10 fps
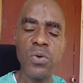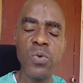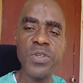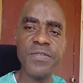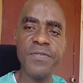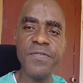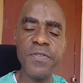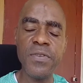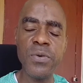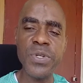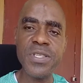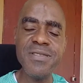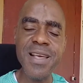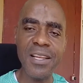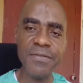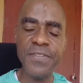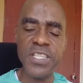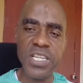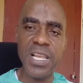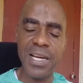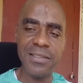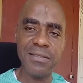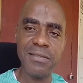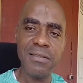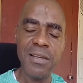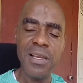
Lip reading: who is not vigilant